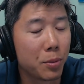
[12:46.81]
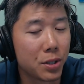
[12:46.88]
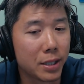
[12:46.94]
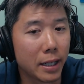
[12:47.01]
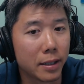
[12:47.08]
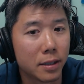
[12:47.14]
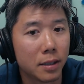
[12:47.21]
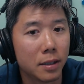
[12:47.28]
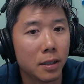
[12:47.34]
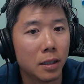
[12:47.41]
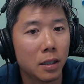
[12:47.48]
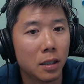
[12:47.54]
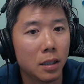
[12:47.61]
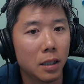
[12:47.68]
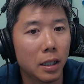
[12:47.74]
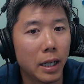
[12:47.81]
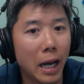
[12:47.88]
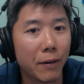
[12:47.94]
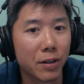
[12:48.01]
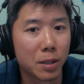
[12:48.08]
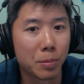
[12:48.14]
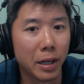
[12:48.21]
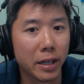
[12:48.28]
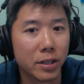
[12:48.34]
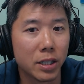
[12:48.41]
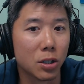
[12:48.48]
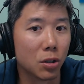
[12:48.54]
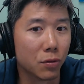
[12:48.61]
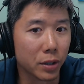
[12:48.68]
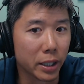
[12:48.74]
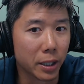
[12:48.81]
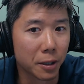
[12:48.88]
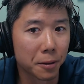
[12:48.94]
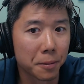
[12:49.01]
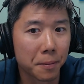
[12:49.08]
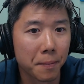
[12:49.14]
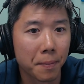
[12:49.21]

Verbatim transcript: percent uh, average price year over year.